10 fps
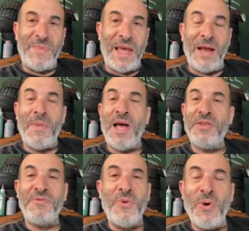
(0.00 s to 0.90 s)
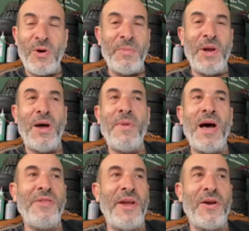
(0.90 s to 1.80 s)
I'm on the forum. You know, I'm
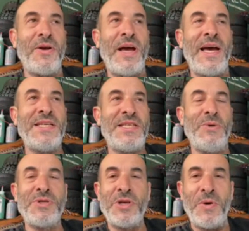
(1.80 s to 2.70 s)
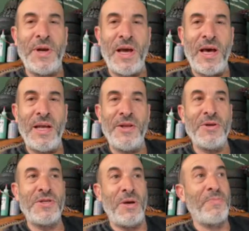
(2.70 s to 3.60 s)
on there and I see what's going on. There are
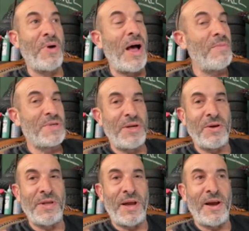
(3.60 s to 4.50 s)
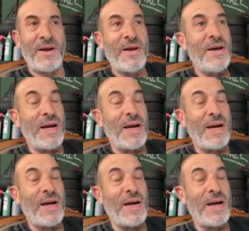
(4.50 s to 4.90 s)
some problems here and there.